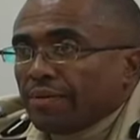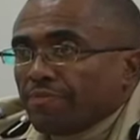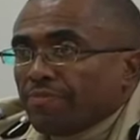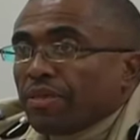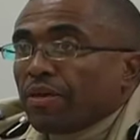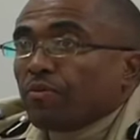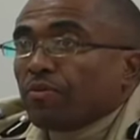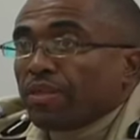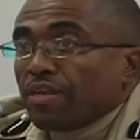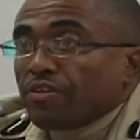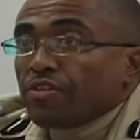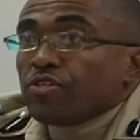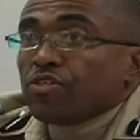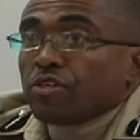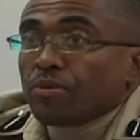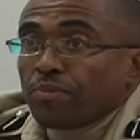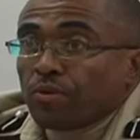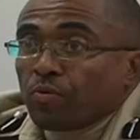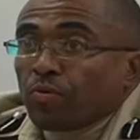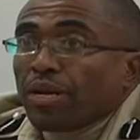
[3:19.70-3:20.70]
They will then
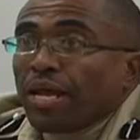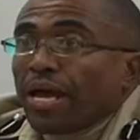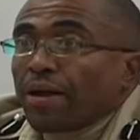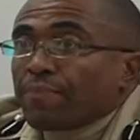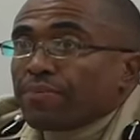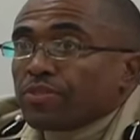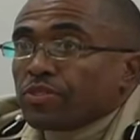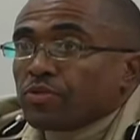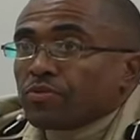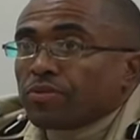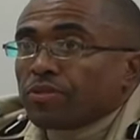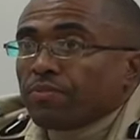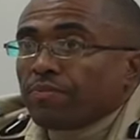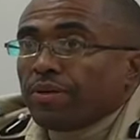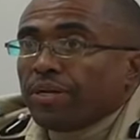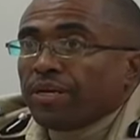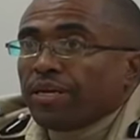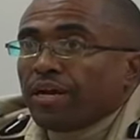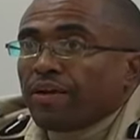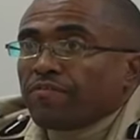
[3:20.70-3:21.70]
determine what happens with the
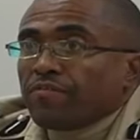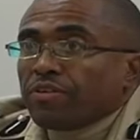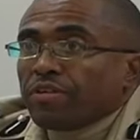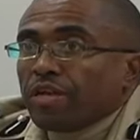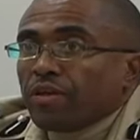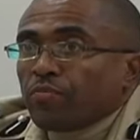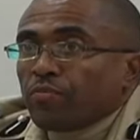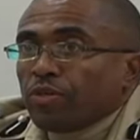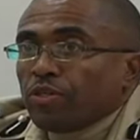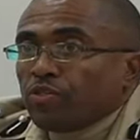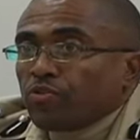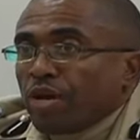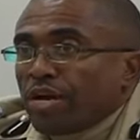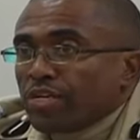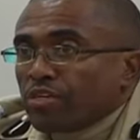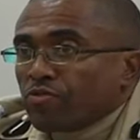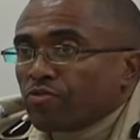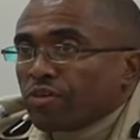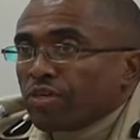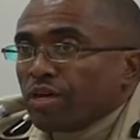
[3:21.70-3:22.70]
plane after that. We
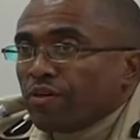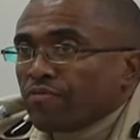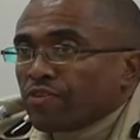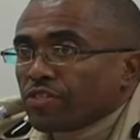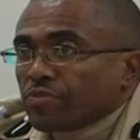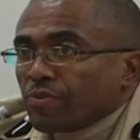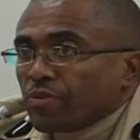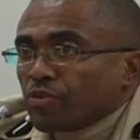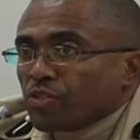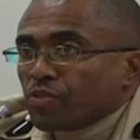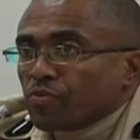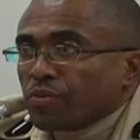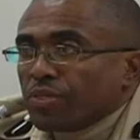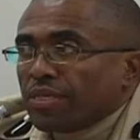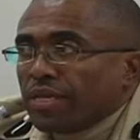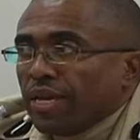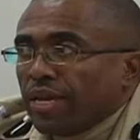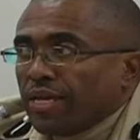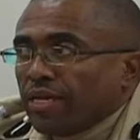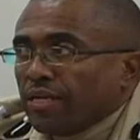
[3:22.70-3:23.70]
tried to recover as much as we
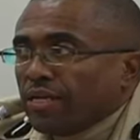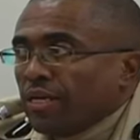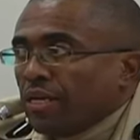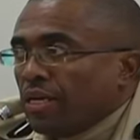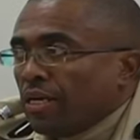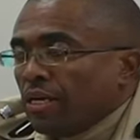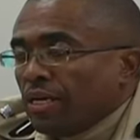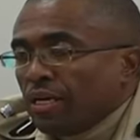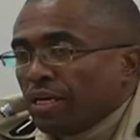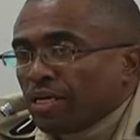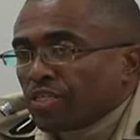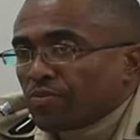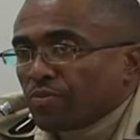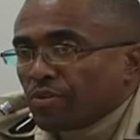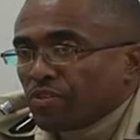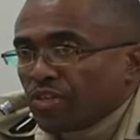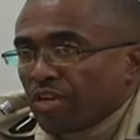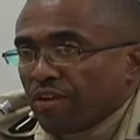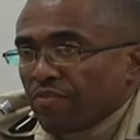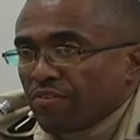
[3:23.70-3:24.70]
can, as
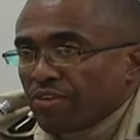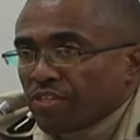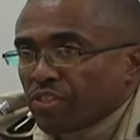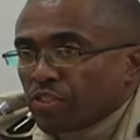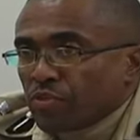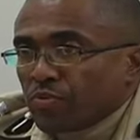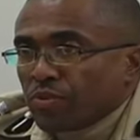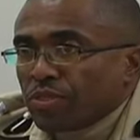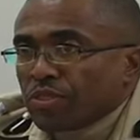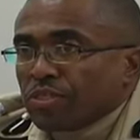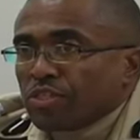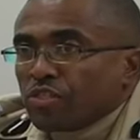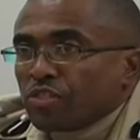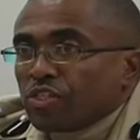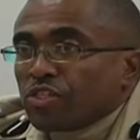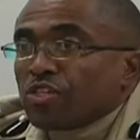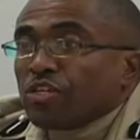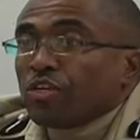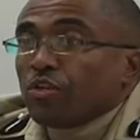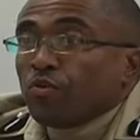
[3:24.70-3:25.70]
much evidence as we could
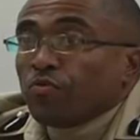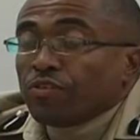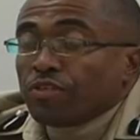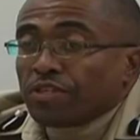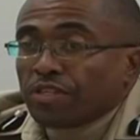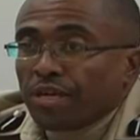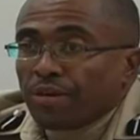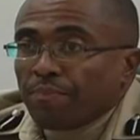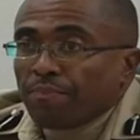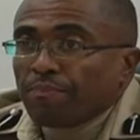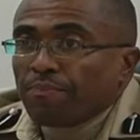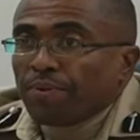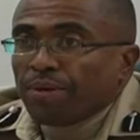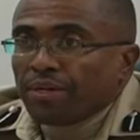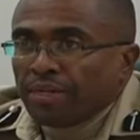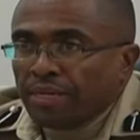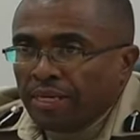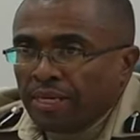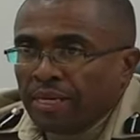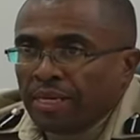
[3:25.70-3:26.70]
to turn over to them.
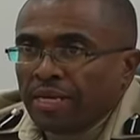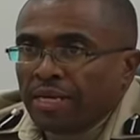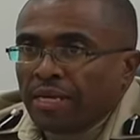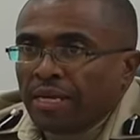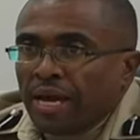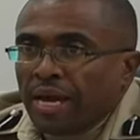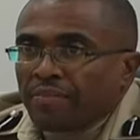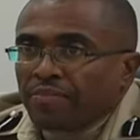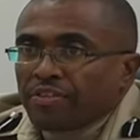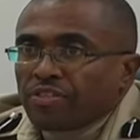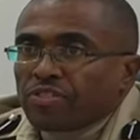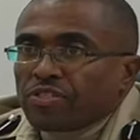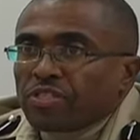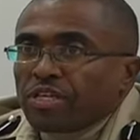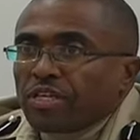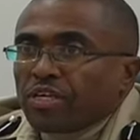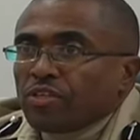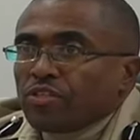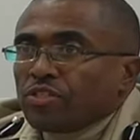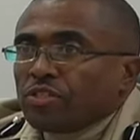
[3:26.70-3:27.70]
But at this
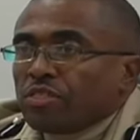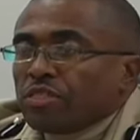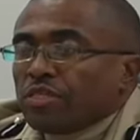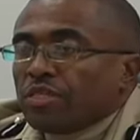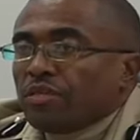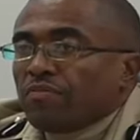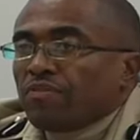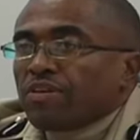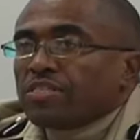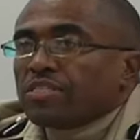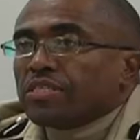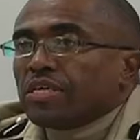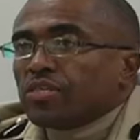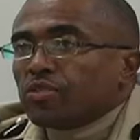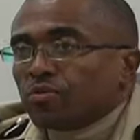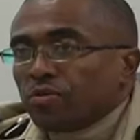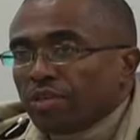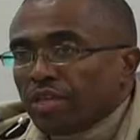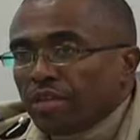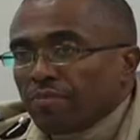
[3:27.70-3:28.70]
stage, the
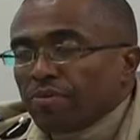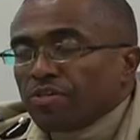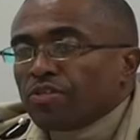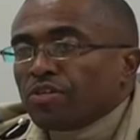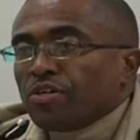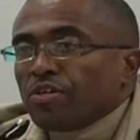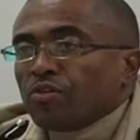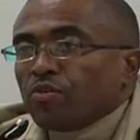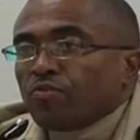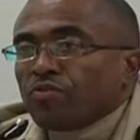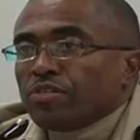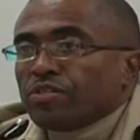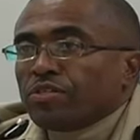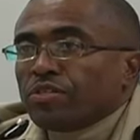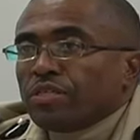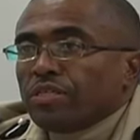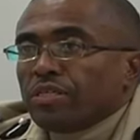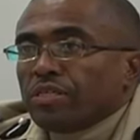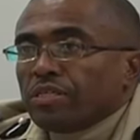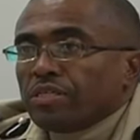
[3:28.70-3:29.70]
investigation will then be turned over to
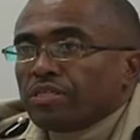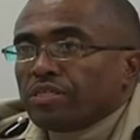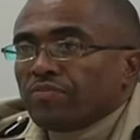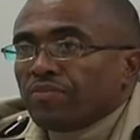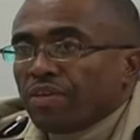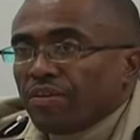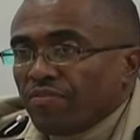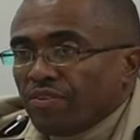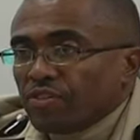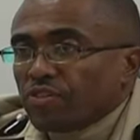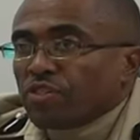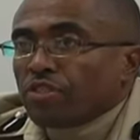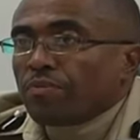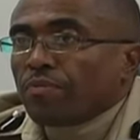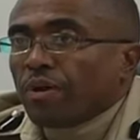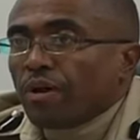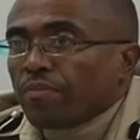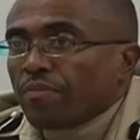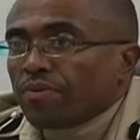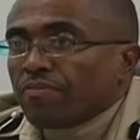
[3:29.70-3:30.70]
the Civil Aviation
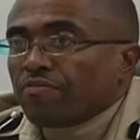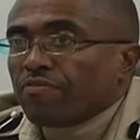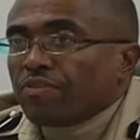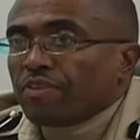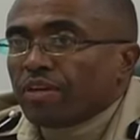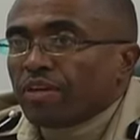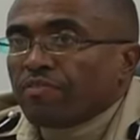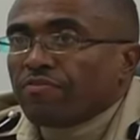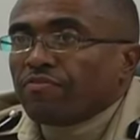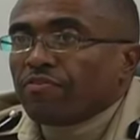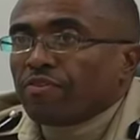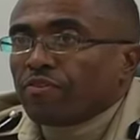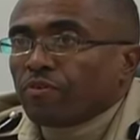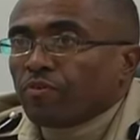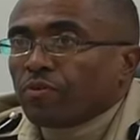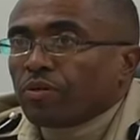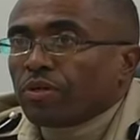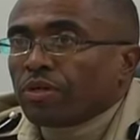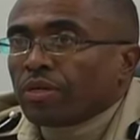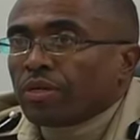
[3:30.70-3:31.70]
Department for their further
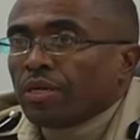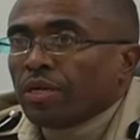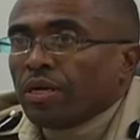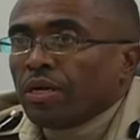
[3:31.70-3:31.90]
work.